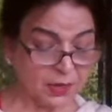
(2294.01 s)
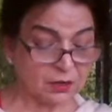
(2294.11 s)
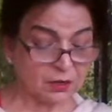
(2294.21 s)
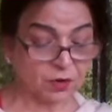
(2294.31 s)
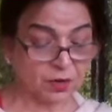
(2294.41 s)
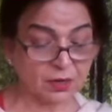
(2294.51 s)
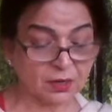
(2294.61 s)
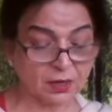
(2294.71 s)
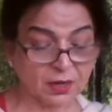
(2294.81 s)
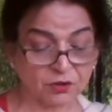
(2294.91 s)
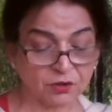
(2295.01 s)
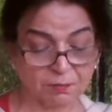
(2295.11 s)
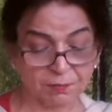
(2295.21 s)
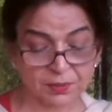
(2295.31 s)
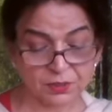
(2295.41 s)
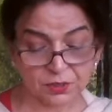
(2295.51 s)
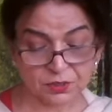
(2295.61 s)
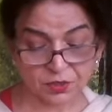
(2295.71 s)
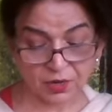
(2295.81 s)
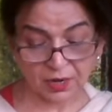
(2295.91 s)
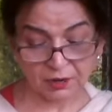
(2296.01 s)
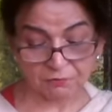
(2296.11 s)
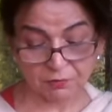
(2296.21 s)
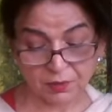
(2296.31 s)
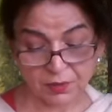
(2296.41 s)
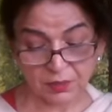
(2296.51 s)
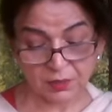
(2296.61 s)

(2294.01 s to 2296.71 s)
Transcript: pale trunk and trumpets his triumph.